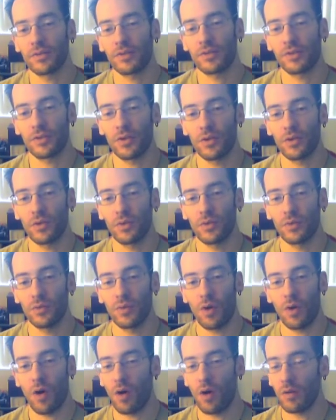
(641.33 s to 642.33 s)

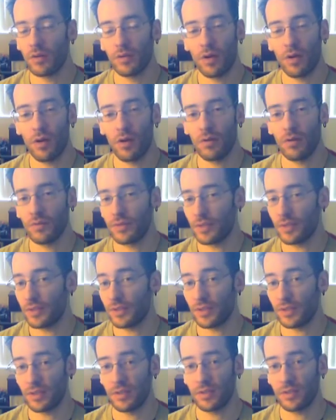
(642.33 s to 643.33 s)
So all in all,
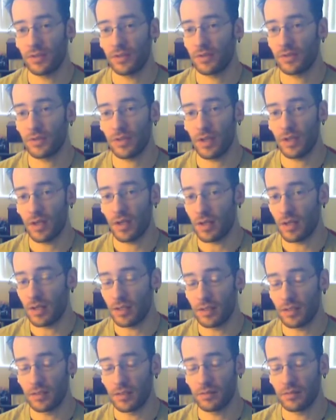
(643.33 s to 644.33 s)
this is
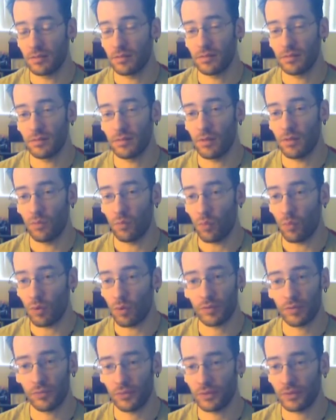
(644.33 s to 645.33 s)
a
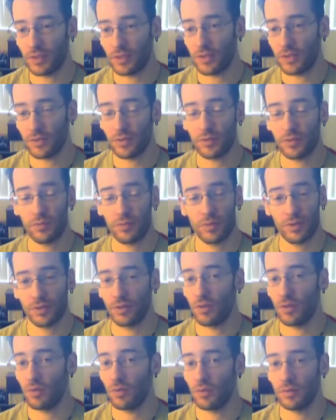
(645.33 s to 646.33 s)
wonderful teaser. Chris
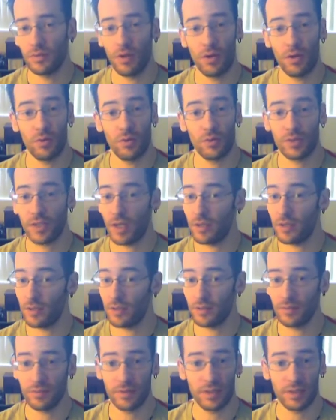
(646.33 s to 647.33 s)
Nolan knows how to
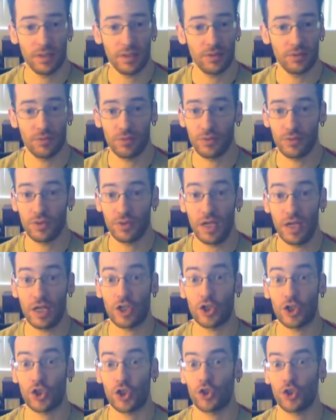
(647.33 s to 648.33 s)
do teasers
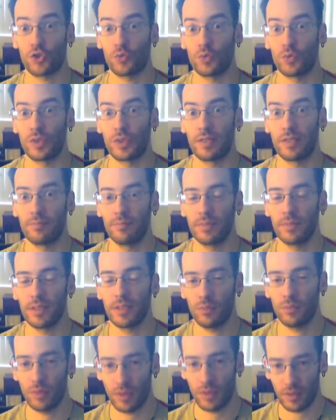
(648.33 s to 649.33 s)

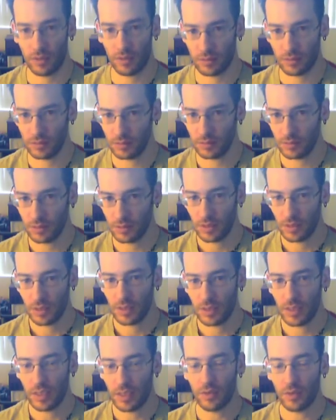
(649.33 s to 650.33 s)
extremely well.
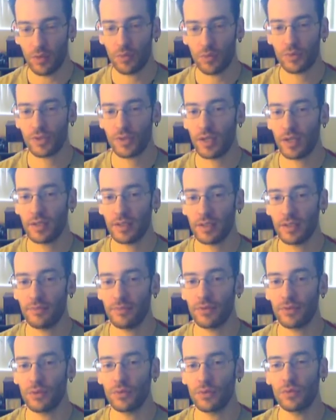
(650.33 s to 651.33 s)
He knows how to
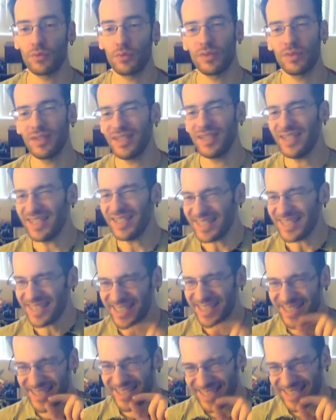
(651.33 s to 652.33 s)
give you
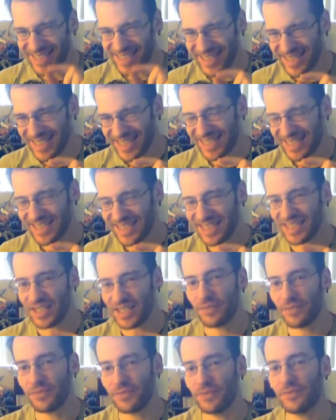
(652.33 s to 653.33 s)
just
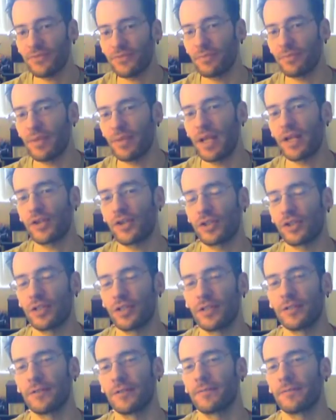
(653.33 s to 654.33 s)
enough
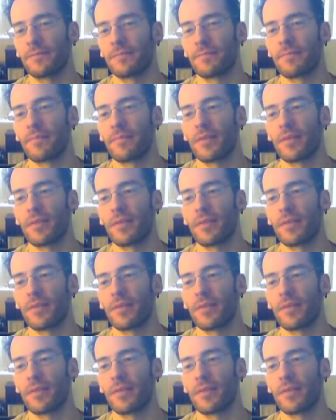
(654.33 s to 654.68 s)
information